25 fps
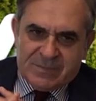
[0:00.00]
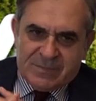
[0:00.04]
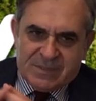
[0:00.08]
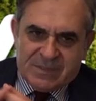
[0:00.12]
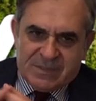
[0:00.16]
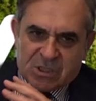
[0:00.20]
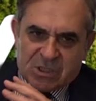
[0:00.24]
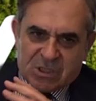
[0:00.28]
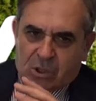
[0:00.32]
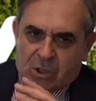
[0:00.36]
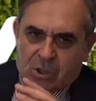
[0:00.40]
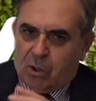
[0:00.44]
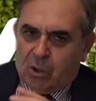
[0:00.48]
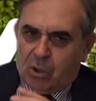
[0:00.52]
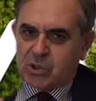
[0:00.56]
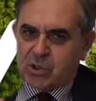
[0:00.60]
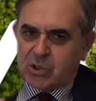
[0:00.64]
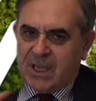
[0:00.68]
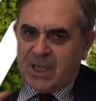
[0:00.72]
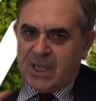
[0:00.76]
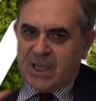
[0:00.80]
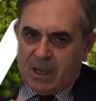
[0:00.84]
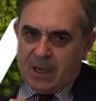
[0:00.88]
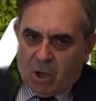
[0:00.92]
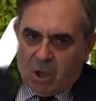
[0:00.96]
disclose
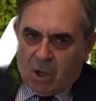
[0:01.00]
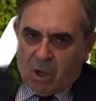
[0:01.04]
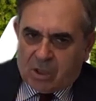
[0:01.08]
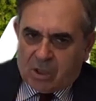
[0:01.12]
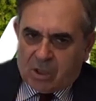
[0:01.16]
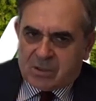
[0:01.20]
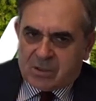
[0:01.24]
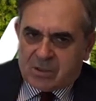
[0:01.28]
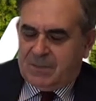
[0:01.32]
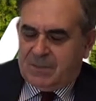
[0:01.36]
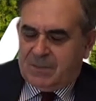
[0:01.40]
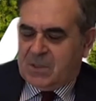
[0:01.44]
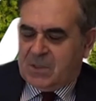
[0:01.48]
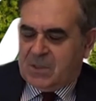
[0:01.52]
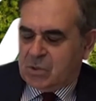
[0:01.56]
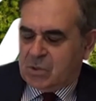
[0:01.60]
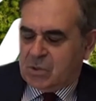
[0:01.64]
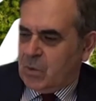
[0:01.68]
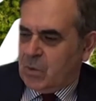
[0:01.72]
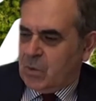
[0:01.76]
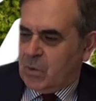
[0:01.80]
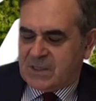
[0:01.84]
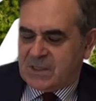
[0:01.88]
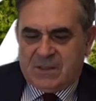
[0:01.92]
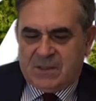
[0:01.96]
a lot because
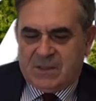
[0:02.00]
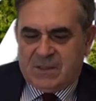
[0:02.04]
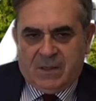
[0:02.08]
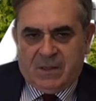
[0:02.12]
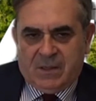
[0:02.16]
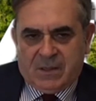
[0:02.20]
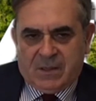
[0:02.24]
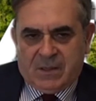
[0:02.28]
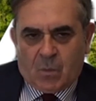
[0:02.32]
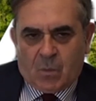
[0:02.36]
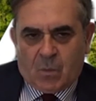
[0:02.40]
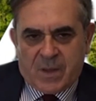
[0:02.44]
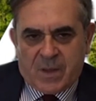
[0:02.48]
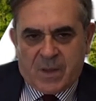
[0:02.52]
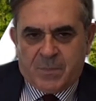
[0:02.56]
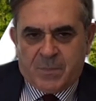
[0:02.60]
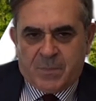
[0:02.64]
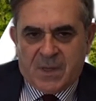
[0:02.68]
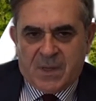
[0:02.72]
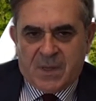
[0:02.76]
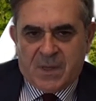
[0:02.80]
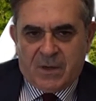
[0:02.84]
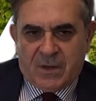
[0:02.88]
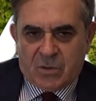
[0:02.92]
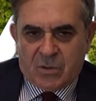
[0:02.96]
we are still in the quiet
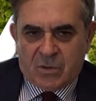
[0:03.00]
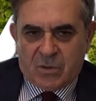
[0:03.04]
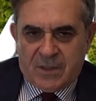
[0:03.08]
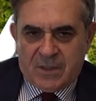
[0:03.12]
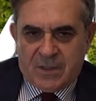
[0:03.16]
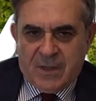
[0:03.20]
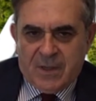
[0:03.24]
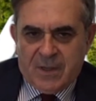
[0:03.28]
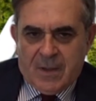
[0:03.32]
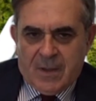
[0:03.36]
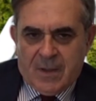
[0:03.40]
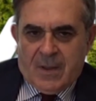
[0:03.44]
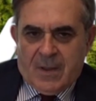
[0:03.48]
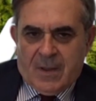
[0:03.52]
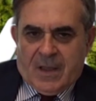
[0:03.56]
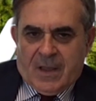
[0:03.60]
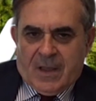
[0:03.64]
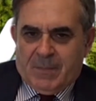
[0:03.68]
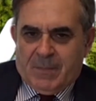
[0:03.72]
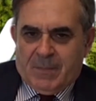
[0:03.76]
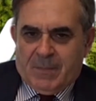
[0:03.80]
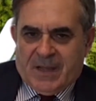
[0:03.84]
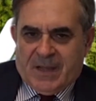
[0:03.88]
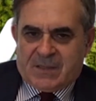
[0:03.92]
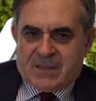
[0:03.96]
period,
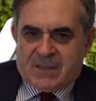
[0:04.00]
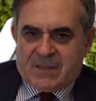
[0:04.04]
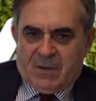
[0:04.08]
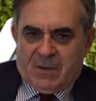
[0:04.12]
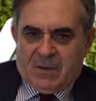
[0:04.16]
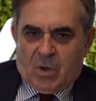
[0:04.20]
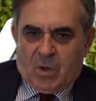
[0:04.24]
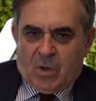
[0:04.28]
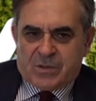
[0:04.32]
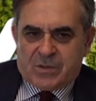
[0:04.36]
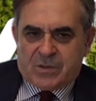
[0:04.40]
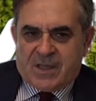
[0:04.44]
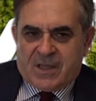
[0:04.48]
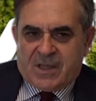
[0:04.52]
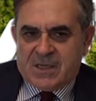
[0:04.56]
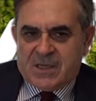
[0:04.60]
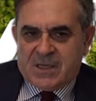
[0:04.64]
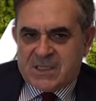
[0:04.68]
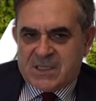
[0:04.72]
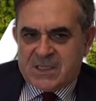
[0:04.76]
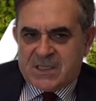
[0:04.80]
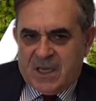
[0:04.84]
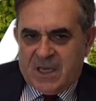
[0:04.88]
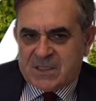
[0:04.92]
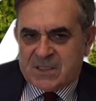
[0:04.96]
but uh, what I can
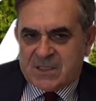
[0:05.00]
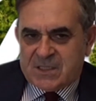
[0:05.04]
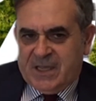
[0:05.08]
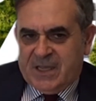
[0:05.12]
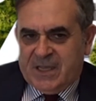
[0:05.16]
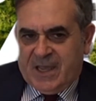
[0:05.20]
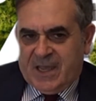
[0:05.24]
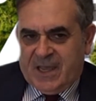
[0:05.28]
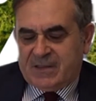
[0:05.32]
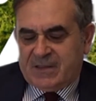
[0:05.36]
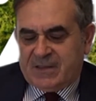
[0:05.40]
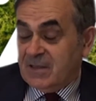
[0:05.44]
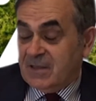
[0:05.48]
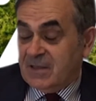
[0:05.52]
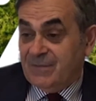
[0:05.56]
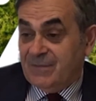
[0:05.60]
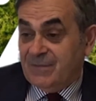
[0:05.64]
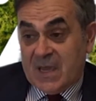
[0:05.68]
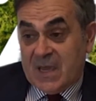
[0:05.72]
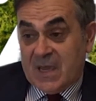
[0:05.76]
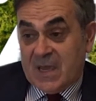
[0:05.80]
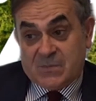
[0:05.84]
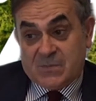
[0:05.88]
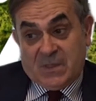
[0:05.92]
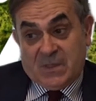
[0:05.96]
say is that the
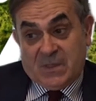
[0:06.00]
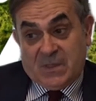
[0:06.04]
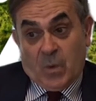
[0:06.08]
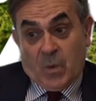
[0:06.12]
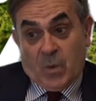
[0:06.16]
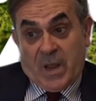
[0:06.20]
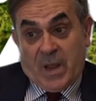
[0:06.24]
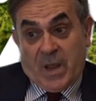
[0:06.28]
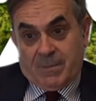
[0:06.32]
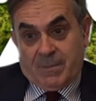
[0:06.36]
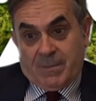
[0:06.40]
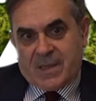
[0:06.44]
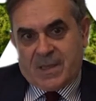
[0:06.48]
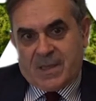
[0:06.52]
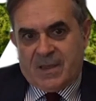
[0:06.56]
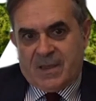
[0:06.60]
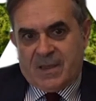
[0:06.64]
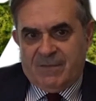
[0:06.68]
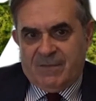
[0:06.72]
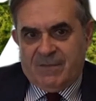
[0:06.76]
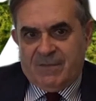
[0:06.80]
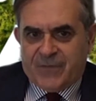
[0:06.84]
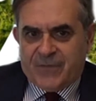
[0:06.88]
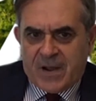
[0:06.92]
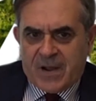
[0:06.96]
investment we are making
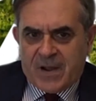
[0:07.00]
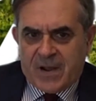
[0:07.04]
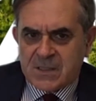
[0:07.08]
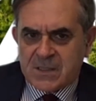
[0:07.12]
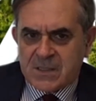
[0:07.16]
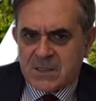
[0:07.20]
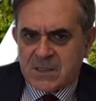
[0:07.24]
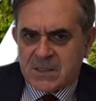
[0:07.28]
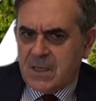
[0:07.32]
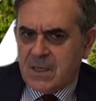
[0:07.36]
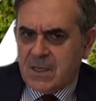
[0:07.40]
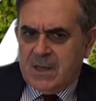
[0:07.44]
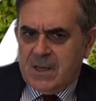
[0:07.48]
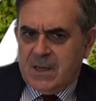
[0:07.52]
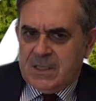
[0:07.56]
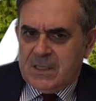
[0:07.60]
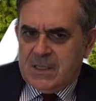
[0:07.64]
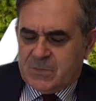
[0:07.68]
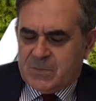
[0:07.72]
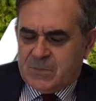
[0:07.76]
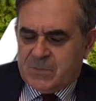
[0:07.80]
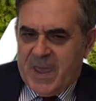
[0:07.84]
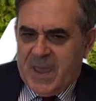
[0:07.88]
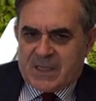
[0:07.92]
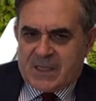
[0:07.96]
in France
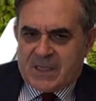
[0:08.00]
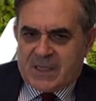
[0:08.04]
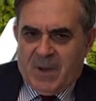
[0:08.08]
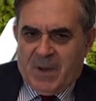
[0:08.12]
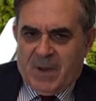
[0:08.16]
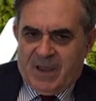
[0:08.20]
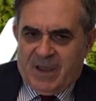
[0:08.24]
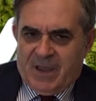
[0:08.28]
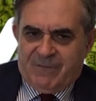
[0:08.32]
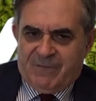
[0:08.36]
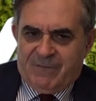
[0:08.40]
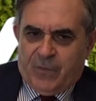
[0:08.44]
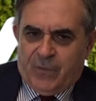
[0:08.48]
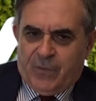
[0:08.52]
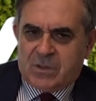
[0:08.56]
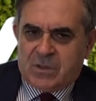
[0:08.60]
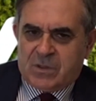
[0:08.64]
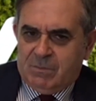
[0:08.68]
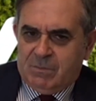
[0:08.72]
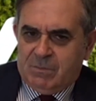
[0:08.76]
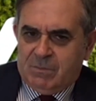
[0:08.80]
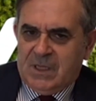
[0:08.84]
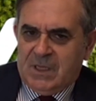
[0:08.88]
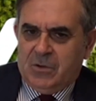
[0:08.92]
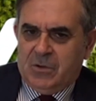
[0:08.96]
is backed by
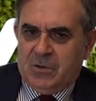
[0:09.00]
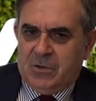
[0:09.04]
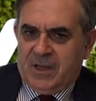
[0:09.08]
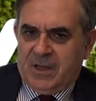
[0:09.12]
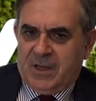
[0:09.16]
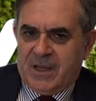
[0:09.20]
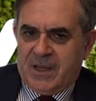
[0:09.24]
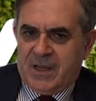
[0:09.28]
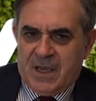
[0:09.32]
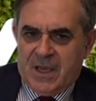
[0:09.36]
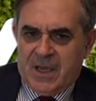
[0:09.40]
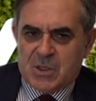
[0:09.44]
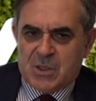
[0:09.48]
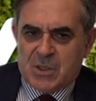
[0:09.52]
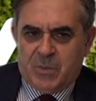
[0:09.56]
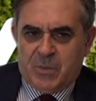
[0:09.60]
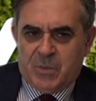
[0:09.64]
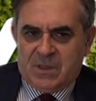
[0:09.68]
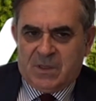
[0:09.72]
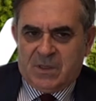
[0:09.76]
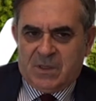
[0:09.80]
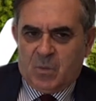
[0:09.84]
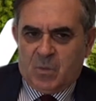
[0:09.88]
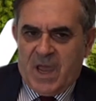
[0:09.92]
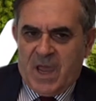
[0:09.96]
40 million
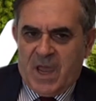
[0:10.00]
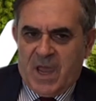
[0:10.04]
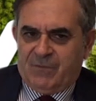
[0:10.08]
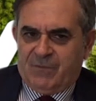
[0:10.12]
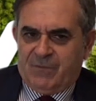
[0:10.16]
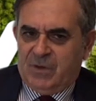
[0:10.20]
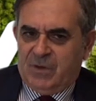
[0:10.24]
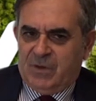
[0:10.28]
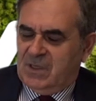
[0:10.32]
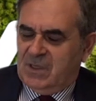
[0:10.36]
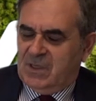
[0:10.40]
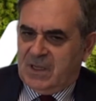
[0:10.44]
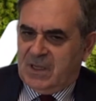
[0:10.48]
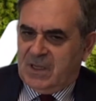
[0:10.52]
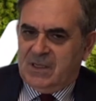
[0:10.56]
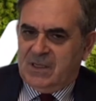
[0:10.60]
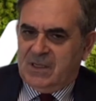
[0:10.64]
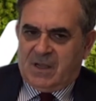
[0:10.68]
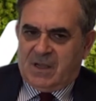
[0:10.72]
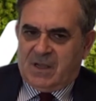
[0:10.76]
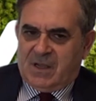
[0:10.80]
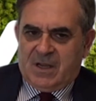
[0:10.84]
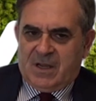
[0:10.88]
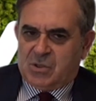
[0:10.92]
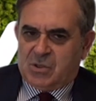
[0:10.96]
engagement we have with
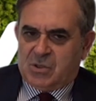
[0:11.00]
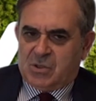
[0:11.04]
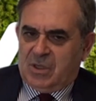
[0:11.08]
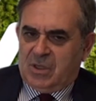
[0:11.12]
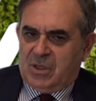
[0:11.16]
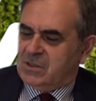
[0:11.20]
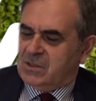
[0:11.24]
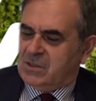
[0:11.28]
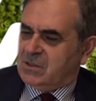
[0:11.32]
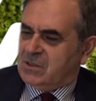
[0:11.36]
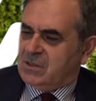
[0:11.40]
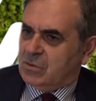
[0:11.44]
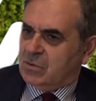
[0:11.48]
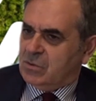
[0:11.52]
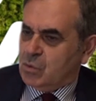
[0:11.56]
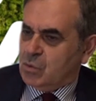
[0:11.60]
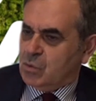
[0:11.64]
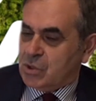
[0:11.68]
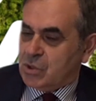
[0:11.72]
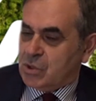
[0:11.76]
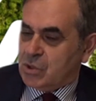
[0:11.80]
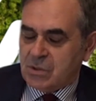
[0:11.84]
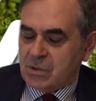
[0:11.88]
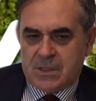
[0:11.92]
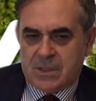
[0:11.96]
international
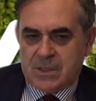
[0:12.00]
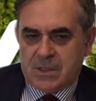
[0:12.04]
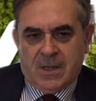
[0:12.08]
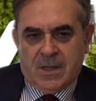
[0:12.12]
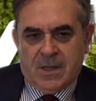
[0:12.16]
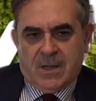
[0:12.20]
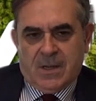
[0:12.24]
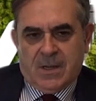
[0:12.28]
institutions,